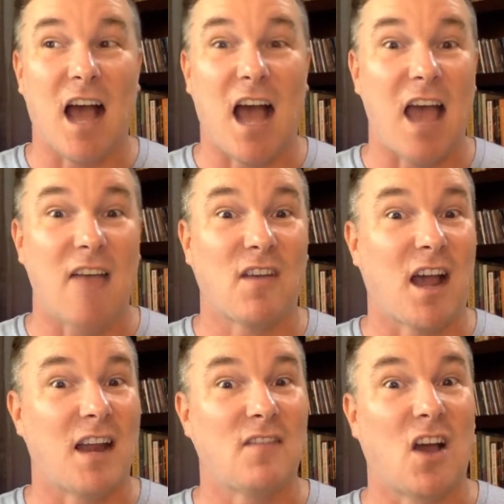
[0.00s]
I've
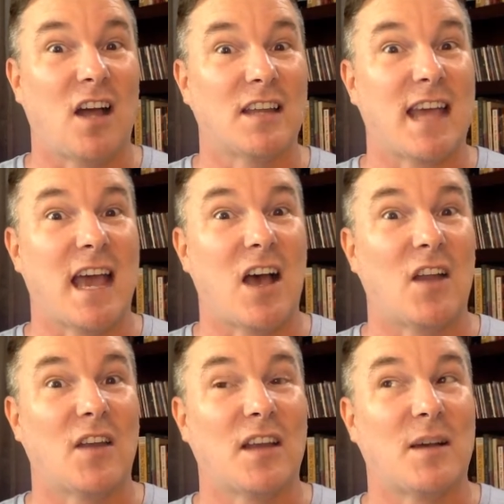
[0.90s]
kind of gone
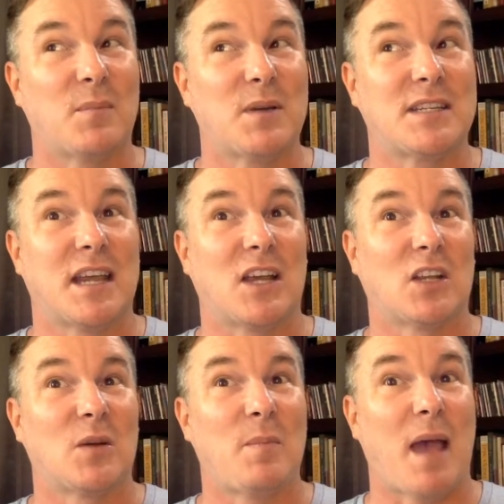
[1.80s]
down a
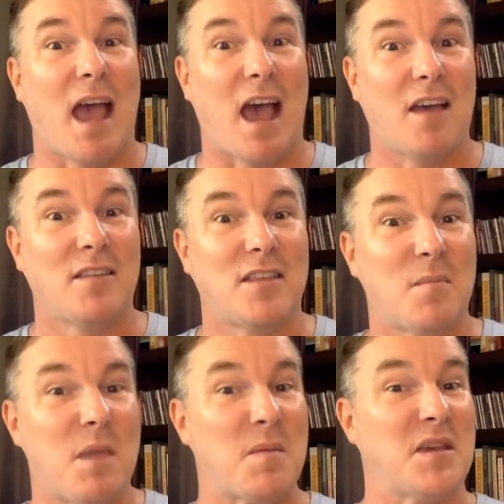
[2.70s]
particular path
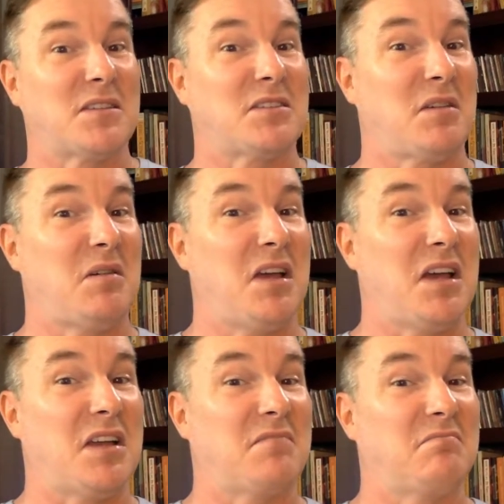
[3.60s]
that maybe isn't so
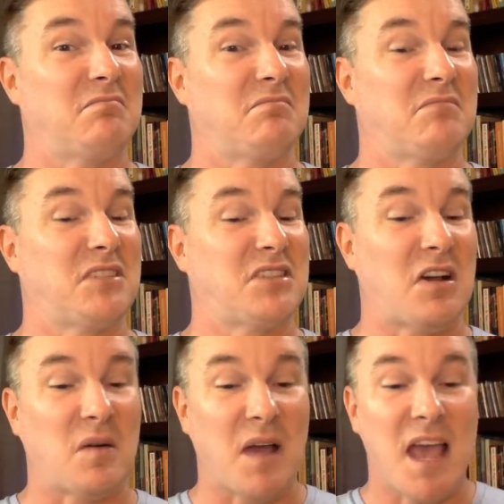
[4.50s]
good.
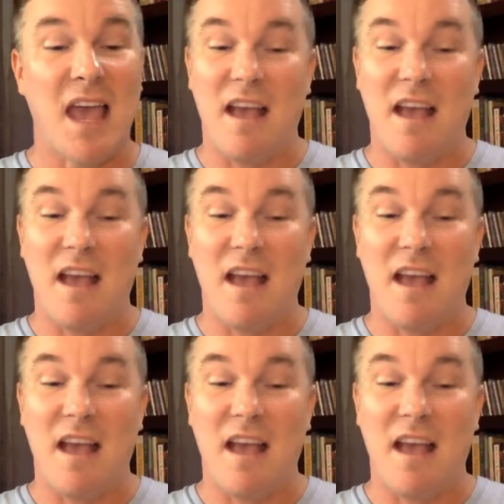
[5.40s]
So